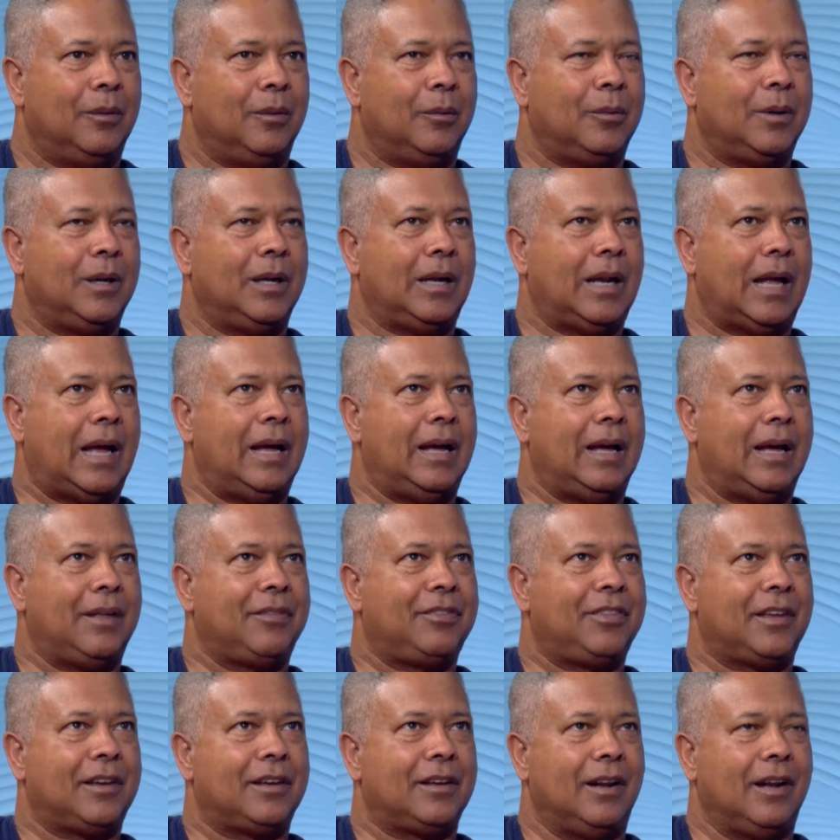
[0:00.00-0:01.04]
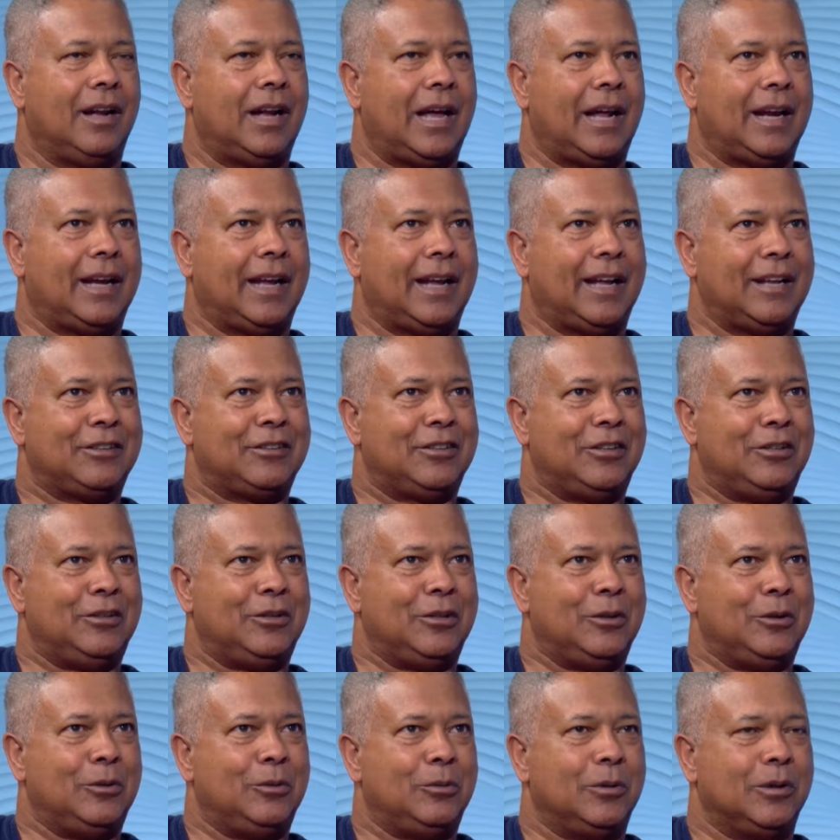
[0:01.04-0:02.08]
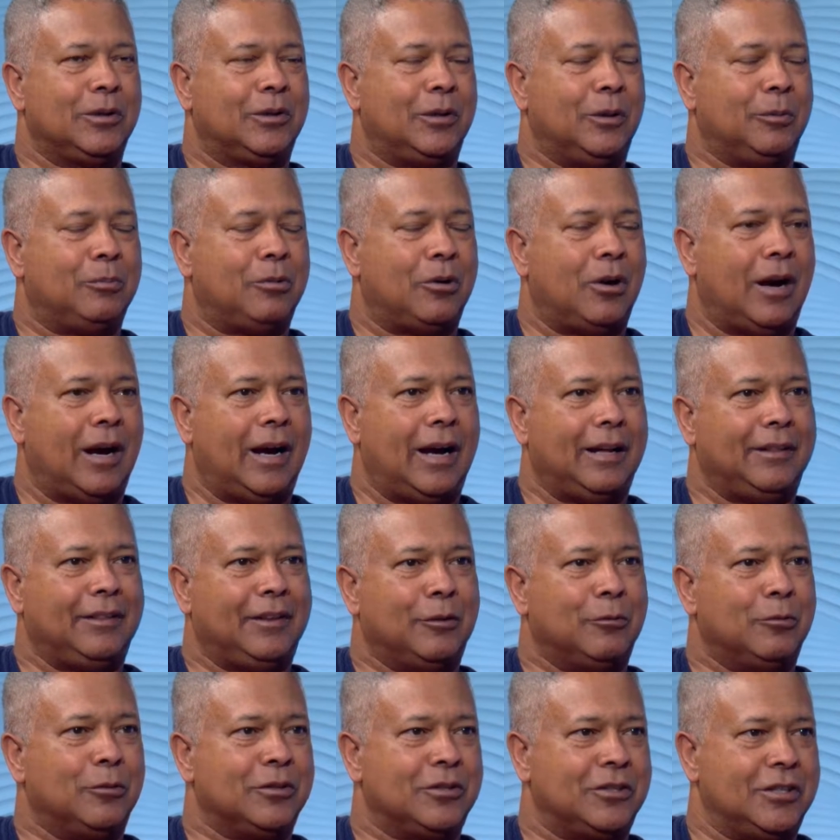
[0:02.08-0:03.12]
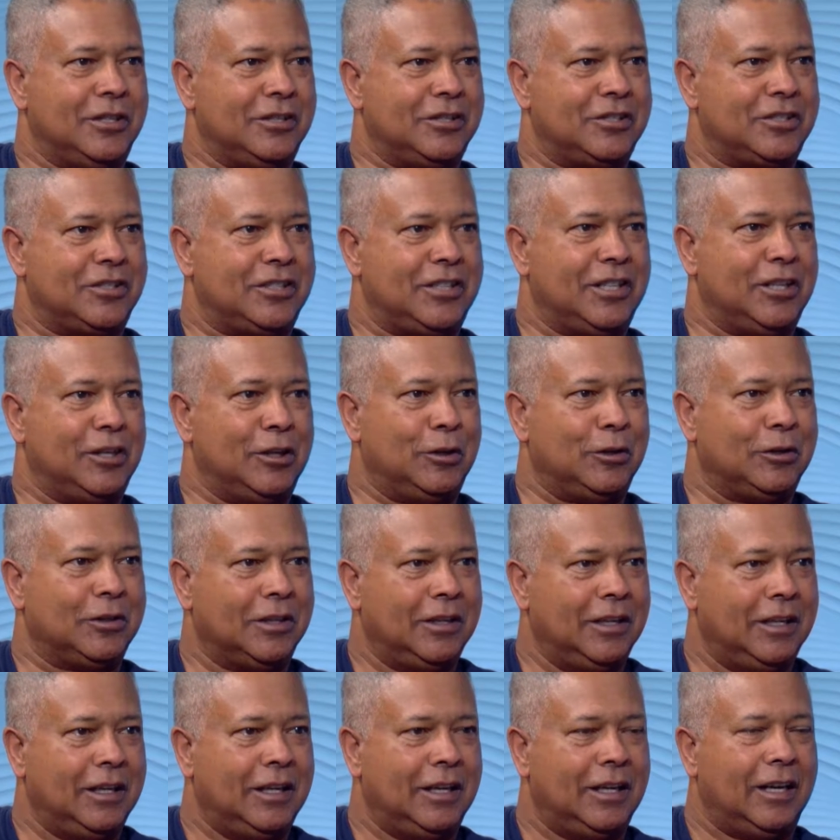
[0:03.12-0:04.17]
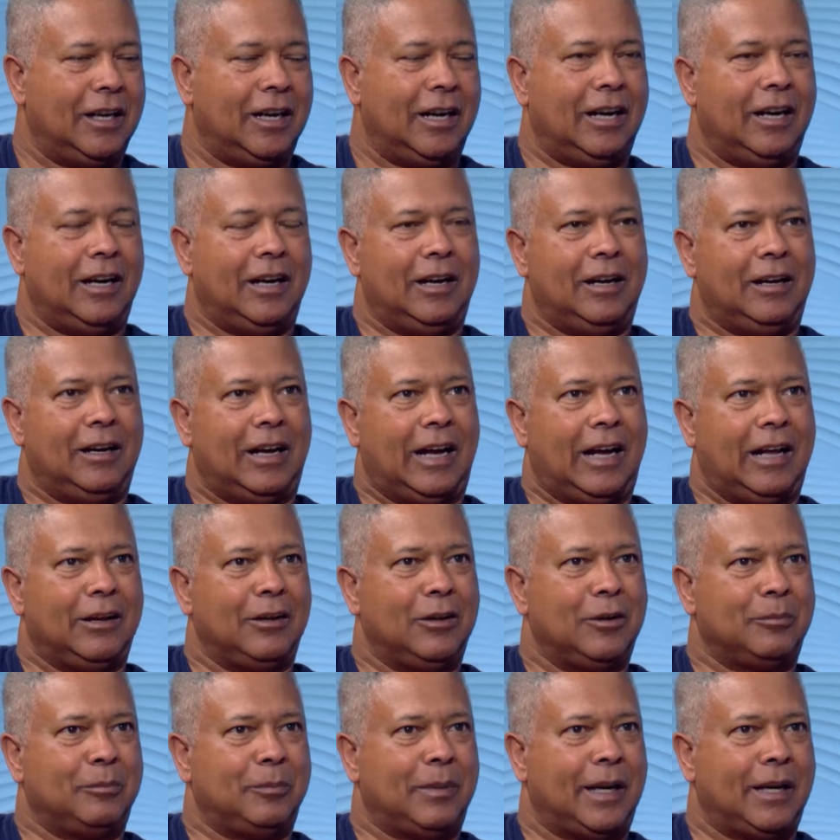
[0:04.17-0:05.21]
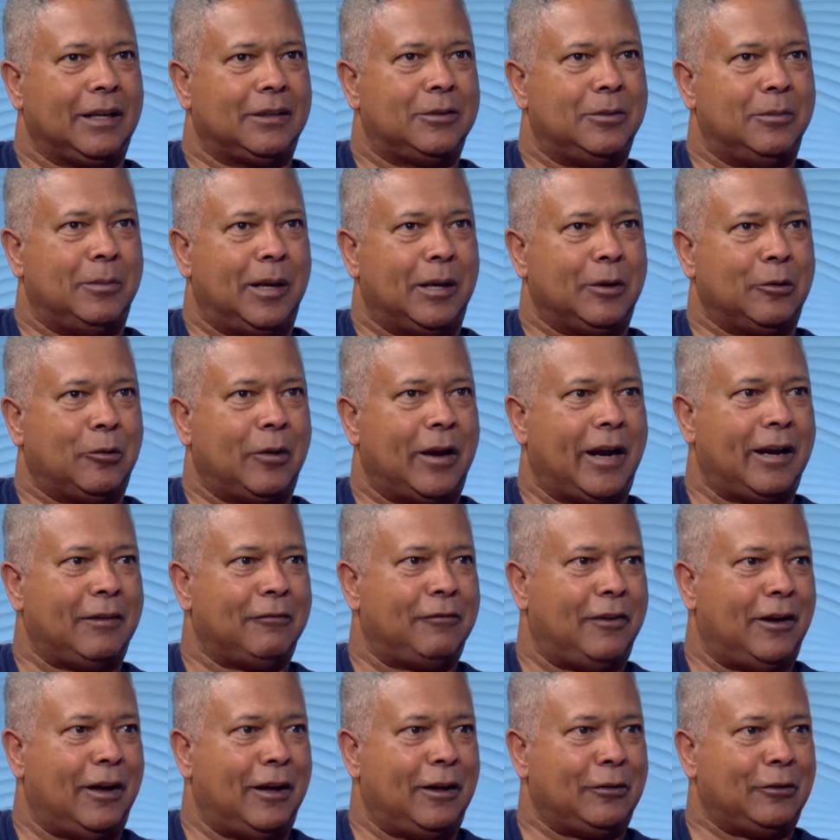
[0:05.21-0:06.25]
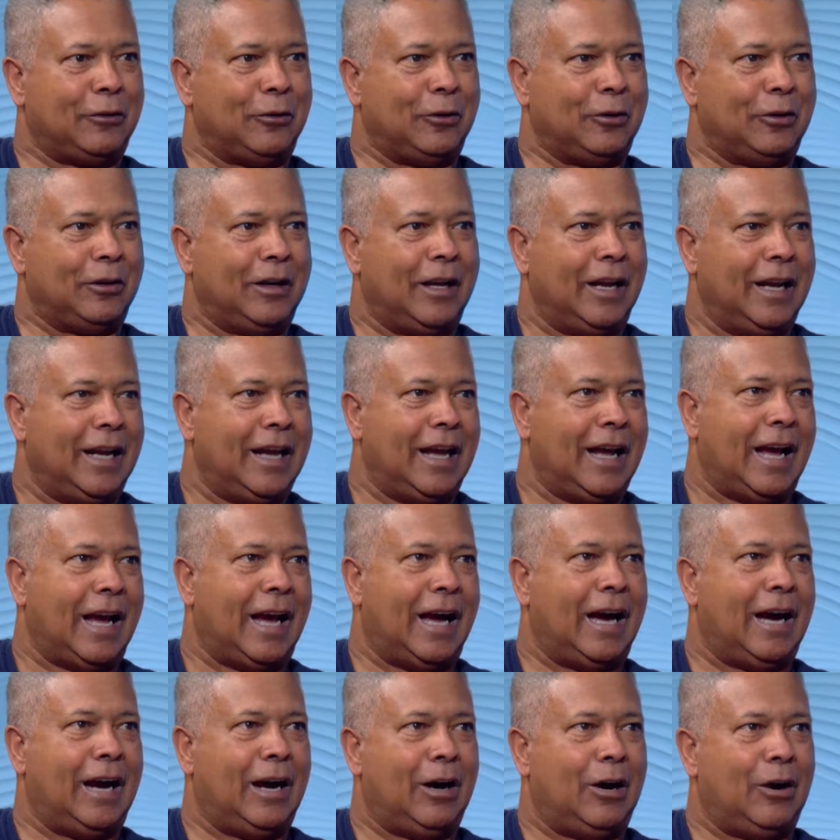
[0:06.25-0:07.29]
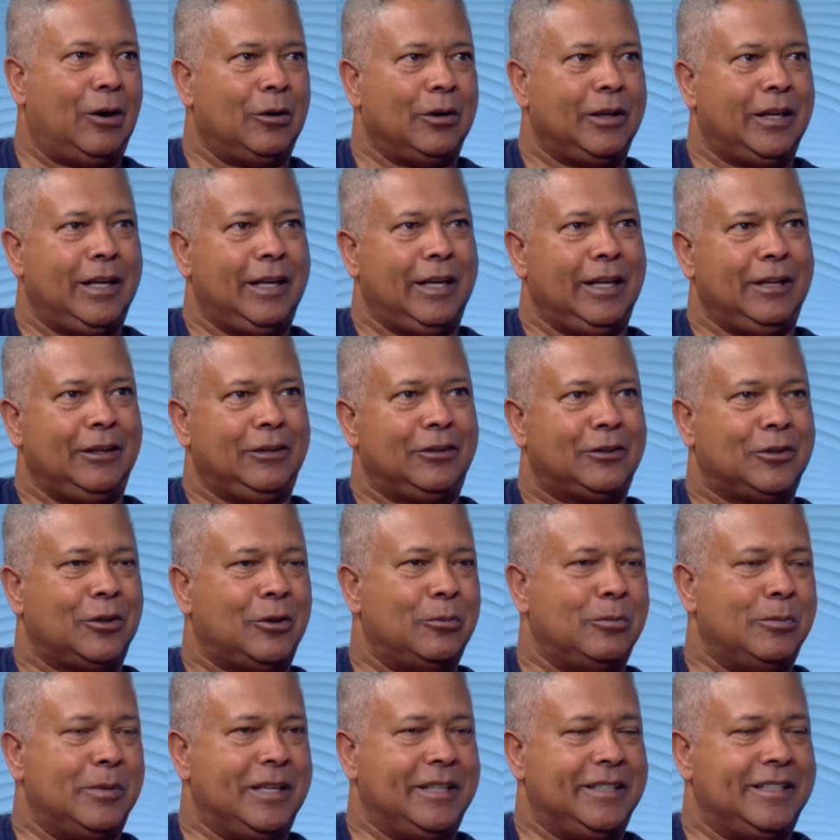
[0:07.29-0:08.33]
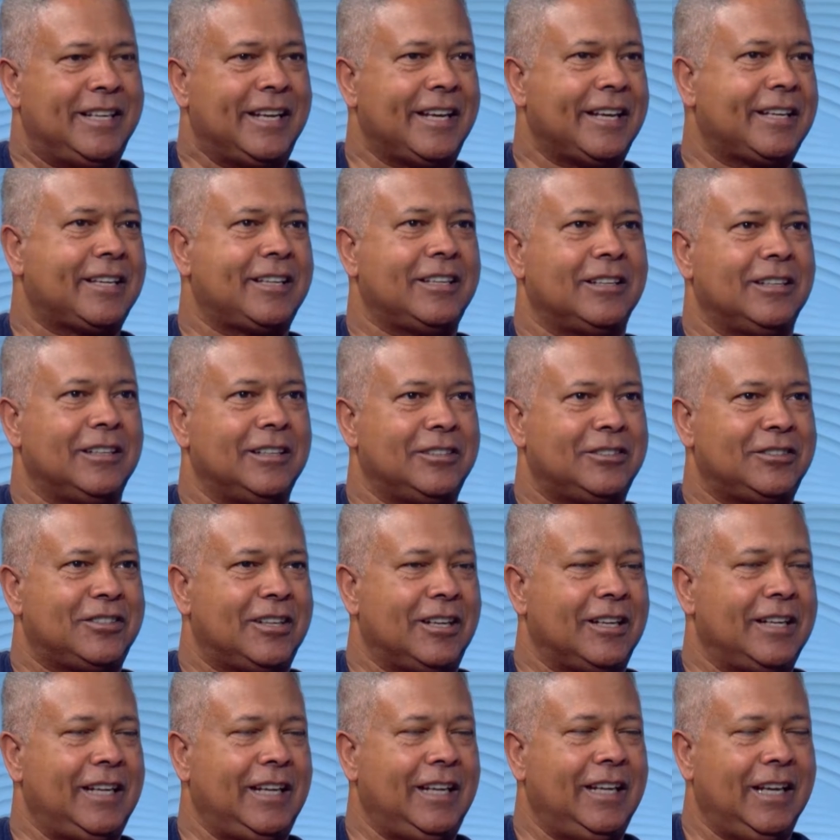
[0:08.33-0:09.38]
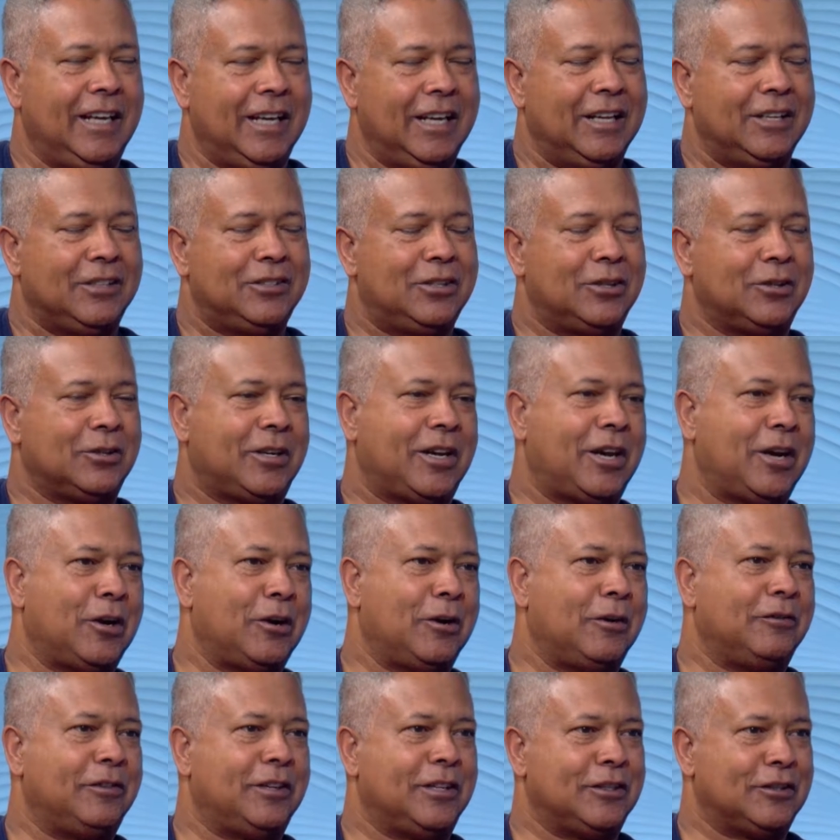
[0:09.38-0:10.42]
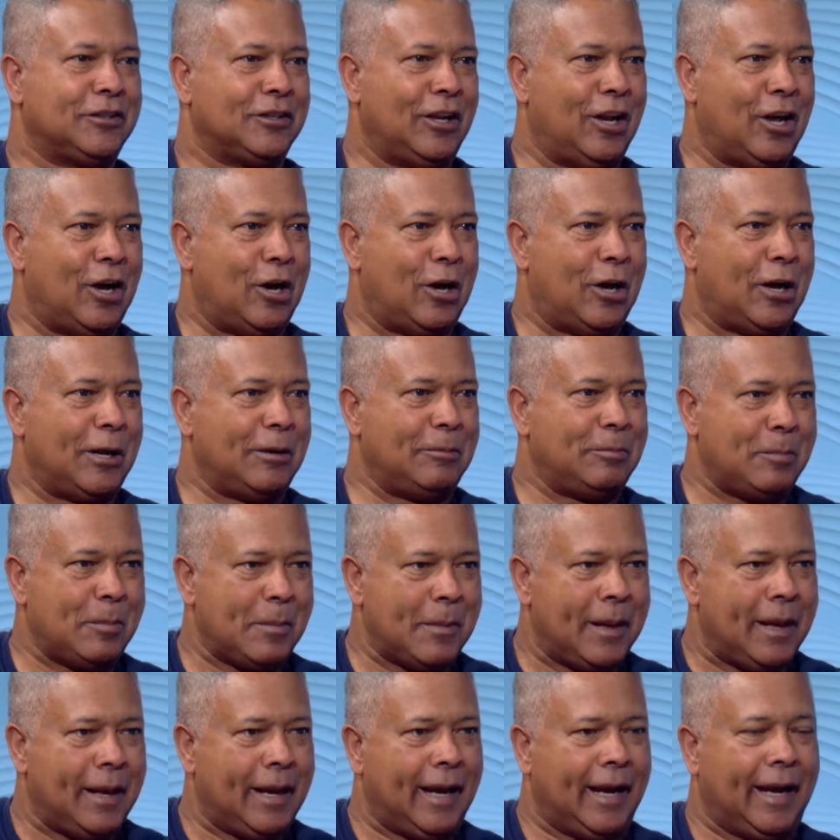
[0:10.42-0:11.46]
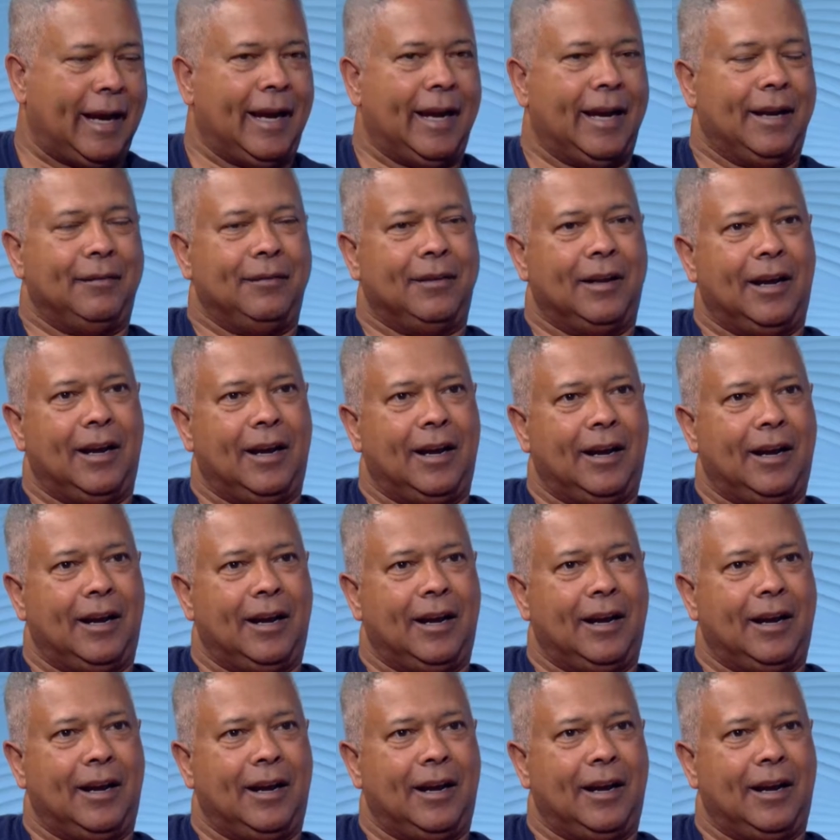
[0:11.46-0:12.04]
Well, I think a lot has to do with the pride that was instilled. I look back to my grandfather and how he so meticulously took care of his lawn and